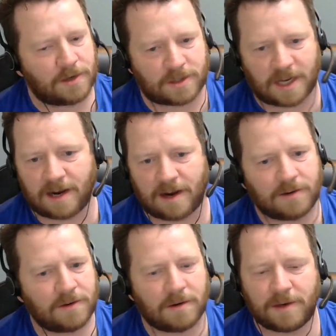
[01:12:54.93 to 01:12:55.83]

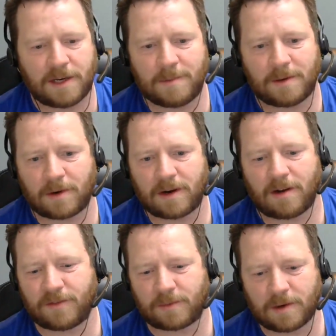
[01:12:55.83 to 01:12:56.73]
tired, you don't need to be running
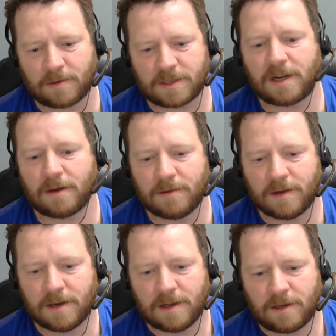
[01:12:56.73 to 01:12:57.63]
off the road. You know,
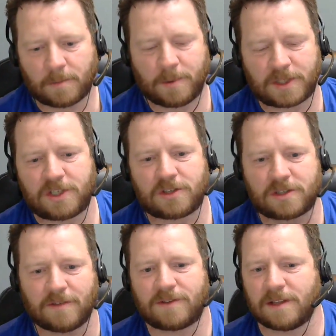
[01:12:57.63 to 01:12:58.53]
you're pushing
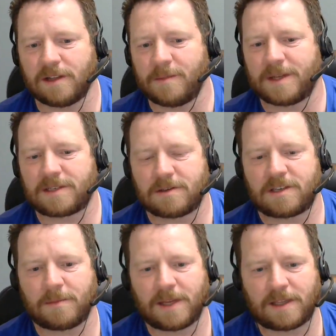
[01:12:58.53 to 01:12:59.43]
yourself to the limits on
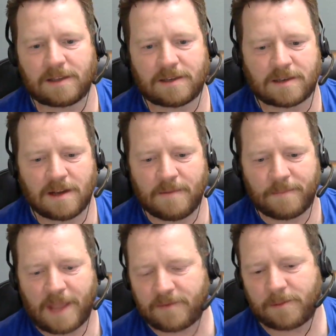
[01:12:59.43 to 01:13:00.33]
something like this.
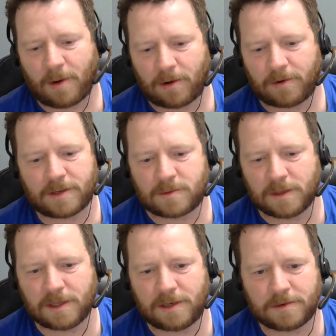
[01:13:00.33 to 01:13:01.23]
Have a partner that's
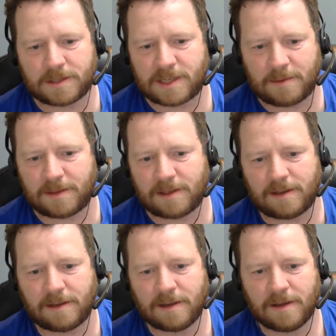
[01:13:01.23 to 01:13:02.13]
willing to do the same
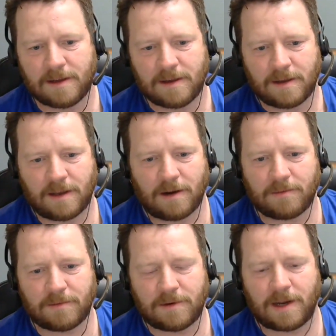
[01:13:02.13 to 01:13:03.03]
thing. You
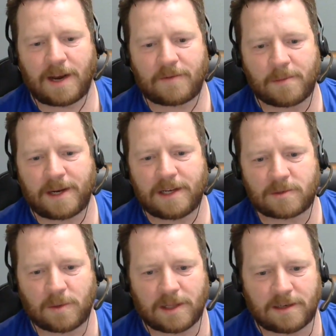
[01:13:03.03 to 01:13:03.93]
know, not everybody
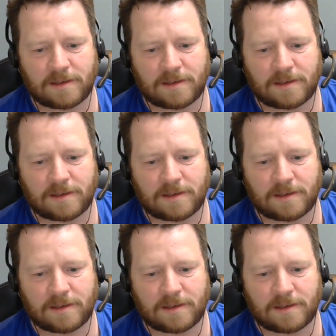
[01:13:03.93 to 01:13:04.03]
is willing